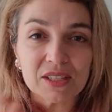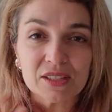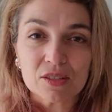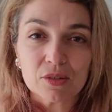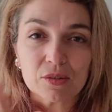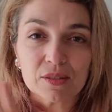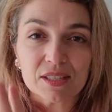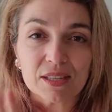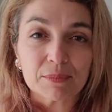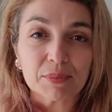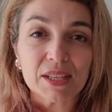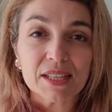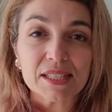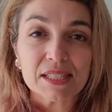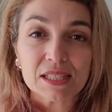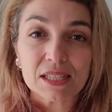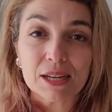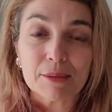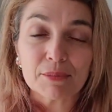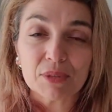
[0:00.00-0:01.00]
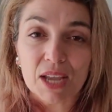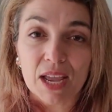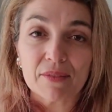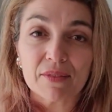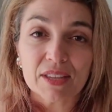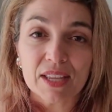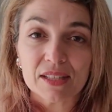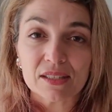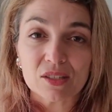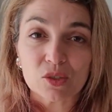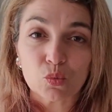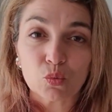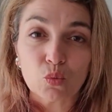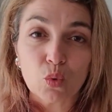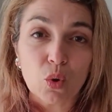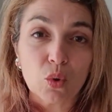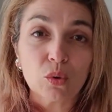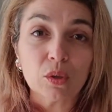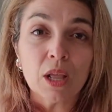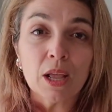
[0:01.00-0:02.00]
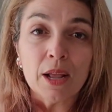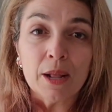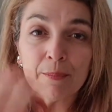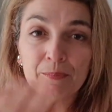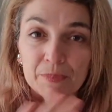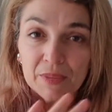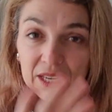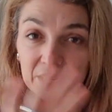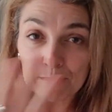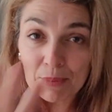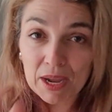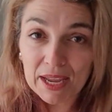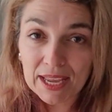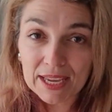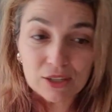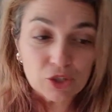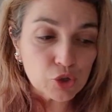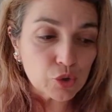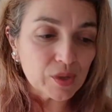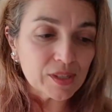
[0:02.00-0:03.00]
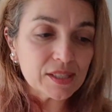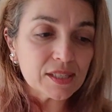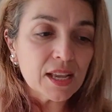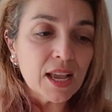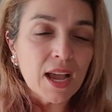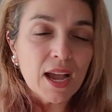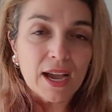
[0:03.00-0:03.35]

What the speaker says: sort of something slim to have against the wall in my entrance.